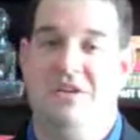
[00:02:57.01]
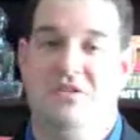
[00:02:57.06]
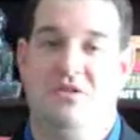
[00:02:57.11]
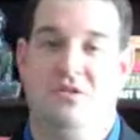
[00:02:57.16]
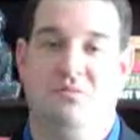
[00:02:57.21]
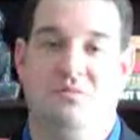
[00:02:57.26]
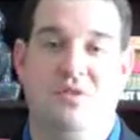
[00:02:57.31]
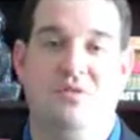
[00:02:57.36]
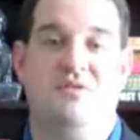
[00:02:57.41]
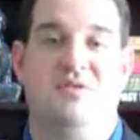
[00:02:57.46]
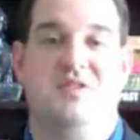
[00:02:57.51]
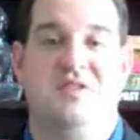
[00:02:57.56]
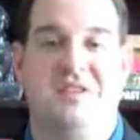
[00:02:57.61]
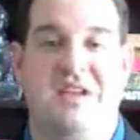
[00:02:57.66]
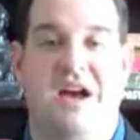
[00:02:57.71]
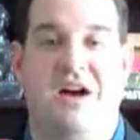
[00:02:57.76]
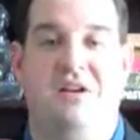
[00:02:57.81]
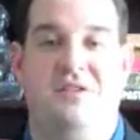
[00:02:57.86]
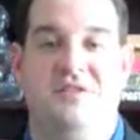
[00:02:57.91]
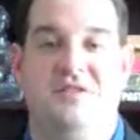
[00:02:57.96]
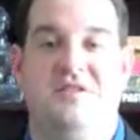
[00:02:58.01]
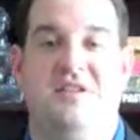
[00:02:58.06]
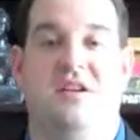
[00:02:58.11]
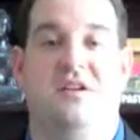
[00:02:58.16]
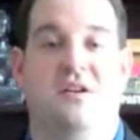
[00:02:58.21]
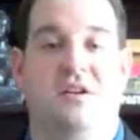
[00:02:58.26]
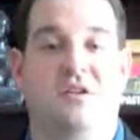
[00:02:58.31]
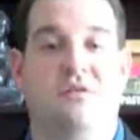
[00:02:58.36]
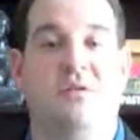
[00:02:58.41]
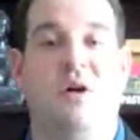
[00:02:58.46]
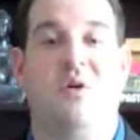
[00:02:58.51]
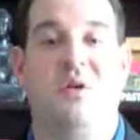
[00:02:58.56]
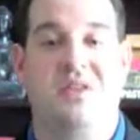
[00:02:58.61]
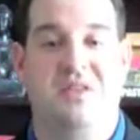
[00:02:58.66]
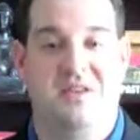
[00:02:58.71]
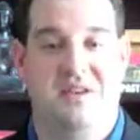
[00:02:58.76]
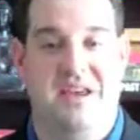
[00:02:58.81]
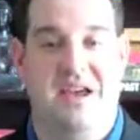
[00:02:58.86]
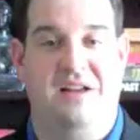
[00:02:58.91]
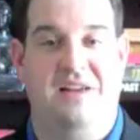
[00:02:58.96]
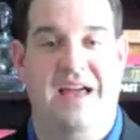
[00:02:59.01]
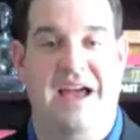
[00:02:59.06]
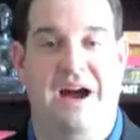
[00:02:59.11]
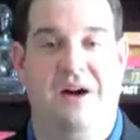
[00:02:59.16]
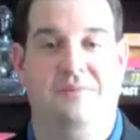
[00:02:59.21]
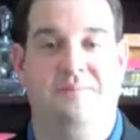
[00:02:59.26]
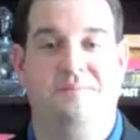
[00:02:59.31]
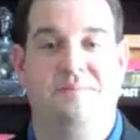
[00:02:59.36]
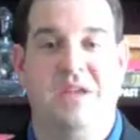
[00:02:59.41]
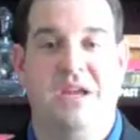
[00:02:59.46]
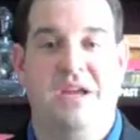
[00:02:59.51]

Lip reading: root cells that are growing the nail out.